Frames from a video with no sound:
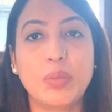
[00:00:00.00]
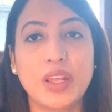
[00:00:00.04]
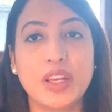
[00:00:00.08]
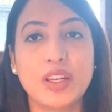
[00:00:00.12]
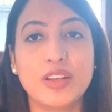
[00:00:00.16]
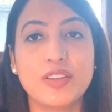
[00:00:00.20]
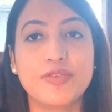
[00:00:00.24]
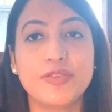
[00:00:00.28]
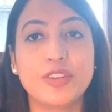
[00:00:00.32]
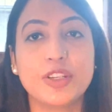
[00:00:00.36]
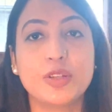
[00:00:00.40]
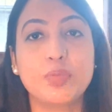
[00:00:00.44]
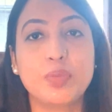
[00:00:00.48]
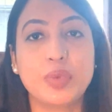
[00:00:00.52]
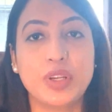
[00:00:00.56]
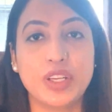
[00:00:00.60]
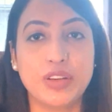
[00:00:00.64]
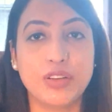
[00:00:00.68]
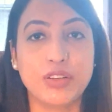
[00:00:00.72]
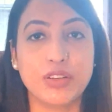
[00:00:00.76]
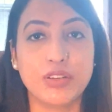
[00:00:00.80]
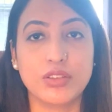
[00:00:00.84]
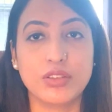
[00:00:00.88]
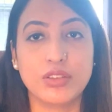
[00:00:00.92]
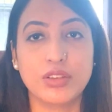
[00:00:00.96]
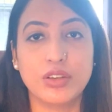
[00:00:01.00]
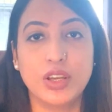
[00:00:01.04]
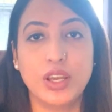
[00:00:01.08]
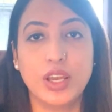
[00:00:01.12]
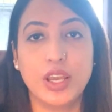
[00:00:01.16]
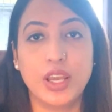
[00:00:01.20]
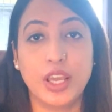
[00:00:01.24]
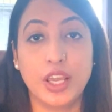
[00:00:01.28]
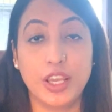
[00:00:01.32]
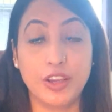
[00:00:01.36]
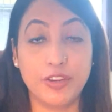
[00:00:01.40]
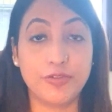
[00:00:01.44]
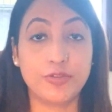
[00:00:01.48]
benefit period
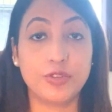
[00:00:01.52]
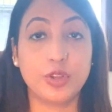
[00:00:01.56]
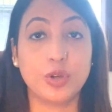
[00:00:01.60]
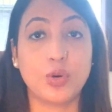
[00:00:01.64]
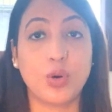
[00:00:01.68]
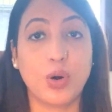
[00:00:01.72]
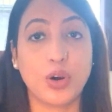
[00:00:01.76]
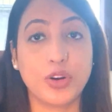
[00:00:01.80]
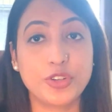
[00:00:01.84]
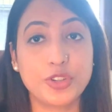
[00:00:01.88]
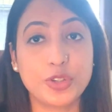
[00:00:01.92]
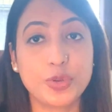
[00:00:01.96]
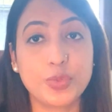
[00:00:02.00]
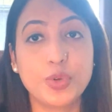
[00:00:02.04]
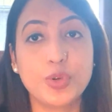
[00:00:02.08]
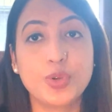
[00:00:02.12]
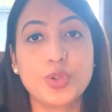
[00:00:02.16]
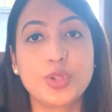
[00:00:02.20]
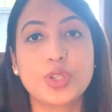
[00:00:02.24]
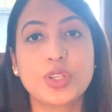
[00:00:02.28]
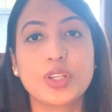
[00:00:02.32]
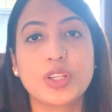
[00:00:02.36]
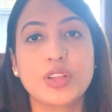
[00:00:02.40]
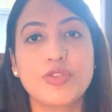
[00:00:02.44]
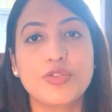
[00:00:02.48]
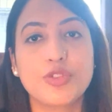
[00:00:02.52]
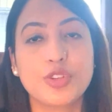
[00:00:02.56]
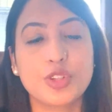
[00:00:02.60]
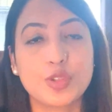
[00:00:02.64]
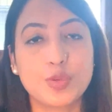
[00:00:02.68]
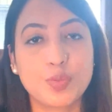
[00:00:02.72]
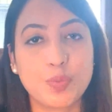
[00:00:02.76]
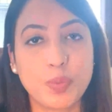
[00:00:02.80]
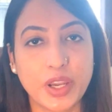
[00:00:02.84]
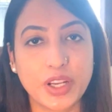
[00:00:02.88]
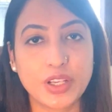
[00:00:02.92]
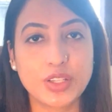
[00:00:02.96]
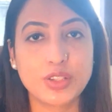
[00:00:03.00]
if the contribution in
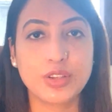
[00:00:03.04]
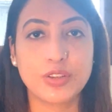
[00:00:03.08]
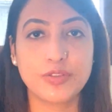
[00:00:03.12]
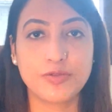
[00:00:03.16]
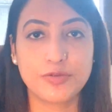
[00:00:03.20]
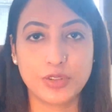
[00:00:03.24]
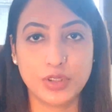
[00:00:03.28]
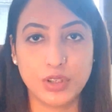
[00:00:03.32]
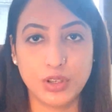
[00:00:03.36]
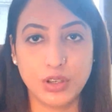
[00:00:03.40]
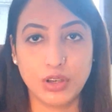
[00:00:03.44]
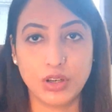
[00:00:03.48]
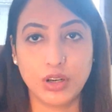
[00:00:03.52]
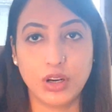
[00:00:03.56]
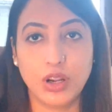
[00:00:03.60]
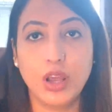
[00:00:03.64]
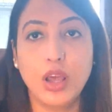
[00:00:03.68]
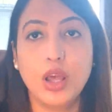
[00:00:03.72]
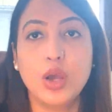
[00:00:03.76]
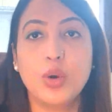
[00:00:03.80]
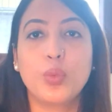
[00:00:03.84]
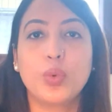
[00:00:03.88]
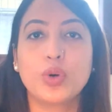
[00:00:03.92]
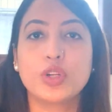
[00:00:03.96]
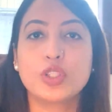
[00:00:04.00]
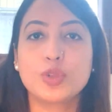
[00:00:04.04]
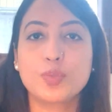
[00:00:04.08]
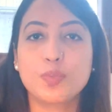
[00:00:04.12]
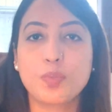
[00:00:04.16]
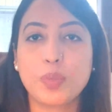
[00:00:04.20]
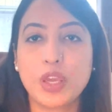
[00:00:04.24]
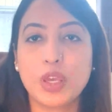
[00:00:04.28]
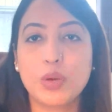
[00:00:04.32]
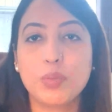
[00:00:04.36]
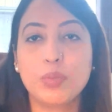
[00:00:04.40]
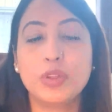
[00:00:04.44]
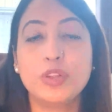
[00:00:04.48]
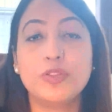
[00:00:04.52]
respect of her was
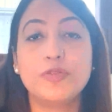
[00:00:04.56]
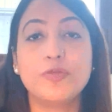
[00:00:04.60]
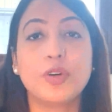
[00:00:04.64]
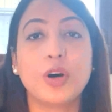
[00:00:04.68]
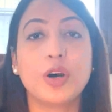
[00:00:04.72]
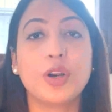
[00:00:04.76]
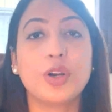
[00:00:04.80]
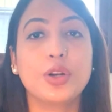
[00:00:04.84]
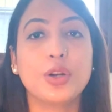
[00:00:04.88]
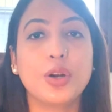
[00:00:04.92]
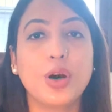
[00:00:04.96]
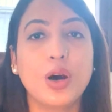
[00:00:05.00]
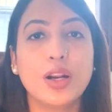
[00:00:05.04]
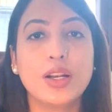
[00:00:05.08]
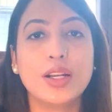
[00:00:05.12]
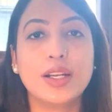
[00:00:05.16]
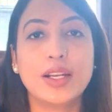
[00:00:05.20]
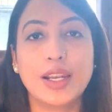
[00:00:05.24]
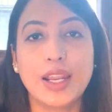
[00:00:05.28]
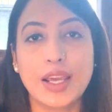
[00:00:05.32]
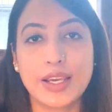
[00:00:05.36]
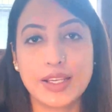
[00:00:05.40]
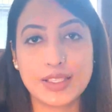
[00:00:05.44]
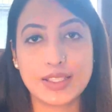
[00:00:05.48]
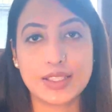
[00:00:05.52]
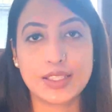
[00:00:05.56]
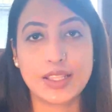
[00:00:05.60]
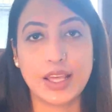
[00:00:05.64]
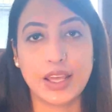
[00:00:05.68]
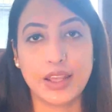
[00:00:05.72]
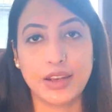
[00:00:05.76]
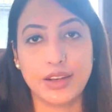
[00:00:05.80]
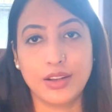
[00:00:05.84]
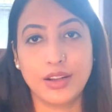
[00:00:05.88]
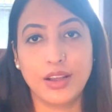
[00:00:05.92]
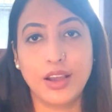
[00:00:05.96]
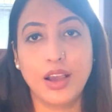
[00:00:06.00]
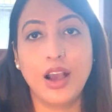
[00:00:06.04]
payable for not less
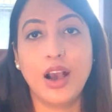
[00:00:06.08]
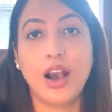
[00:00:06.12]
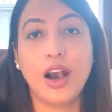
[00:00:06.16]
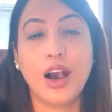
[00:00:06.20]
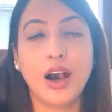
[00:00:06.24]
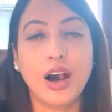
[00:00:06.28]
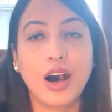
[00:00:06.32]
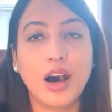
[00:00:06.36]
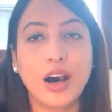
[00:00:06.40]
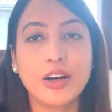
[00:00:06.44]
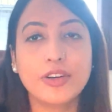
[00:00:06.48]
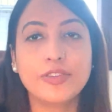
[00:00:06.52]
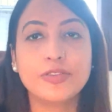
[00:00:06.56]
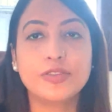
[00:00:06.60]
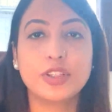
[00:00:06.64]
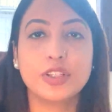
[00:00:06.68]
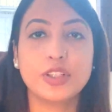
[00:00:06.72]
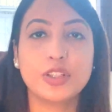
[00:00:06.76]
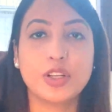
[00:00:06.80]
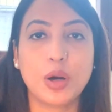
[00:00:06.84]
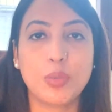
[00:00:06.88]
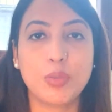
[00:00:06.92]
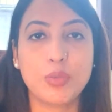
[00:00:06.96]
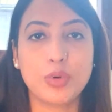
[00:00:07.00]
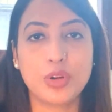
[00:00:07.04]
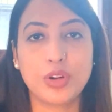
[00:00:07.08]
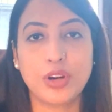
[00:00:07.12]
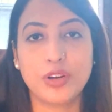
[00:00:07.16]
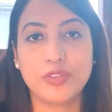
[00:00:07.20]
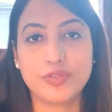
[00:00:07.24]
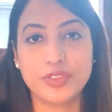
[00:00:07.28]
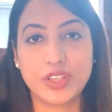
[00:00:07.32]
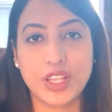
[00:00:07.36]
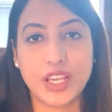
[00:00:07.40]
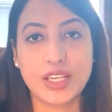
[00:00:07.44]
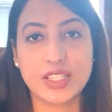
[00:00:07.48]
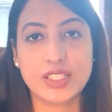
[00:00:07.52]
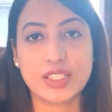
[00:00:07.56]
than half the number
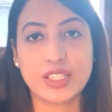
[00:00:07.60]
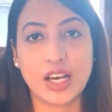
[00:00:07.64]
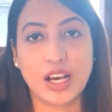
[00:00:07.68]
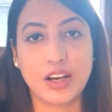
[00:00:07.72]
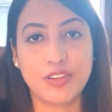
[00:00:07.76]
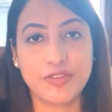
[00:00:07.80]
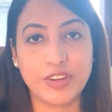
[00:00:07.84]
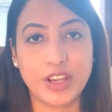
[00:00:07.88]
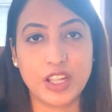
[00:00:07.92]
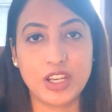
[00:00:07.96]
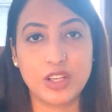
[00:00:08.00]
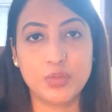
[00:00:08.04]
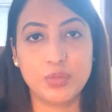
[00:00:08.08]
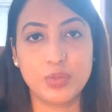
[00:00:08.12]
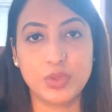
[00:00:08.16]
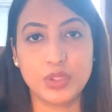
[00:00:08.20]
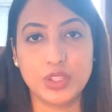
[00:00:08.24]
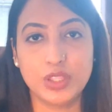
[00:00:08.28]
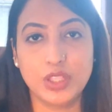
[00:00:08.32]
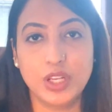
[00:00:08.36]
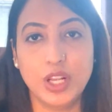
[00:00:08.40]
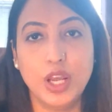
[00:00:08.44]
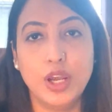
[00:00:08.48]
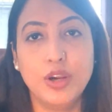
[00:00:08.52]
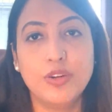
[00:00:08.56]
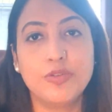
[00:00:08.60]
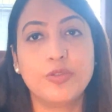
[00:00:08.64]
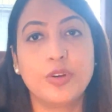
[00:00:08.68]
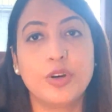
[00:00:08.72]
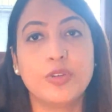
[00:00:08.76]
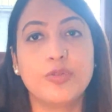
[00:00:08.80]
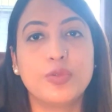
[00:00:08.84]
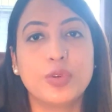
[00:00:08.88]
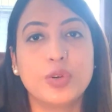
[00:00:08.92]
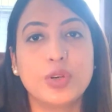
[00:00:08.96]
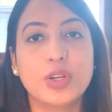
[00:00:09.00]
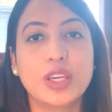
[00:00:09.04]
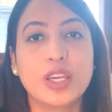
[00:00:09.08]
of days available
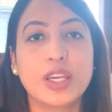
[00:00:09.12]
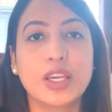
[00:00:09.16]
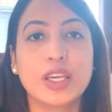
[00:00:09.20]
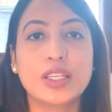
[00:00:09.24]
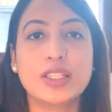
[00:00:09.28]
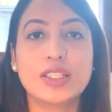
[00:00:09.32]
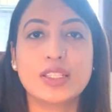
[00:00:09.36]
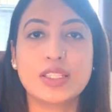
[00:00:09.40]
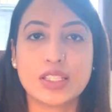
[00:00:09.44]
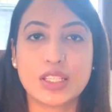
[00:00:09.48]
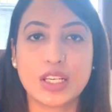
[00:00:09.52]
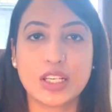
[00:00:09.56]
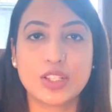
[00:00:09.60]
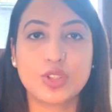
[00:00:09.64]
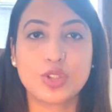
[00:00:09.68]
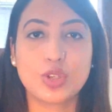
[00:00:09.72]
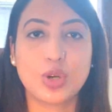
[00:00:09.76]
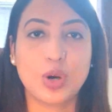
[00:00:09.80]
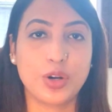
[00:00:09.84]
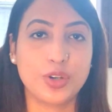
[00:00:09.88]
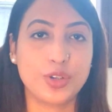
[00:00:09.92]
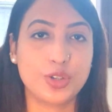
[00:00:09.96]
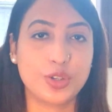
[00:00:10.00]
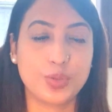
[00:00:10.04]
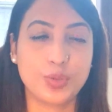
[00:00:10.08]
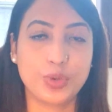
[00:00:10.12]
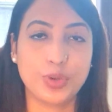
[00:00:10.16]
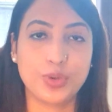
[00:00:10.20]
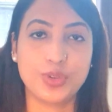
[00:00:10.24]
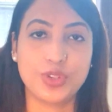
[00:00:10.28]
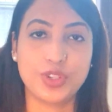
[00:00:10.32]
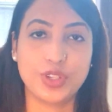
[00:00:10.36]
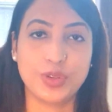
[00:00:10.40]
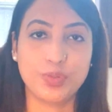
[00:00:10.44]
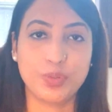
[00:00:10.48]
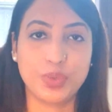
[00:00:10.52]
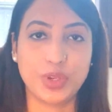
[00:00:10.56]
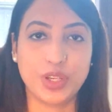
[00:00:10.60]
for working in such
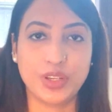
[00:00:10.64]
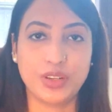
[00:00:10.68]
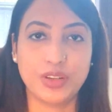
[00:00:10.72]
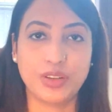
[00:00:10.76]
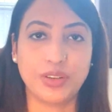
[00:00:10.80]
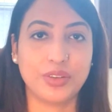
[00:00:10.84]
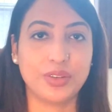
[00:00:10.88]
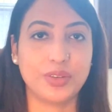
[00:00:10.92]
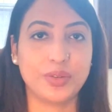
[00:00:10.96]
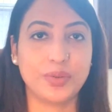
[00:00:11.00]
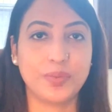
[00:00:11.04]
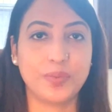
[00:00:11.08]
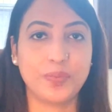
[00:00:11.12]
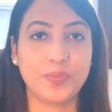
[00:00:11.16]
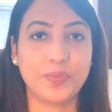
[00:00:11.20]
contribution period.